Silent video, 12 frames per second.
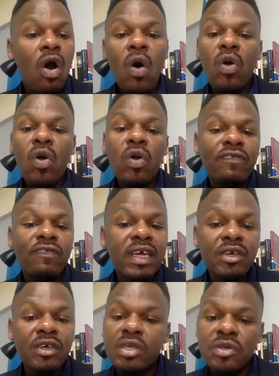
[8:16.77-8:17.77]
all of
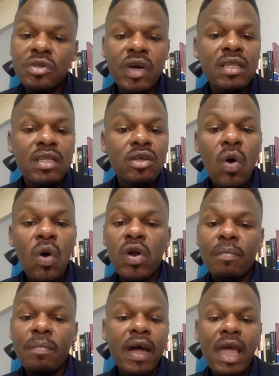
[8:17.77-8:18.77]
the restaurants
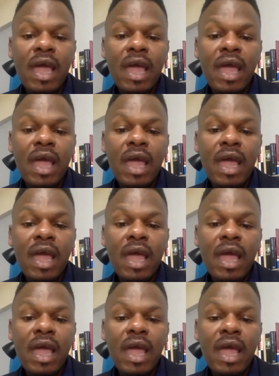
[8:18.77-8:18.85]
owned by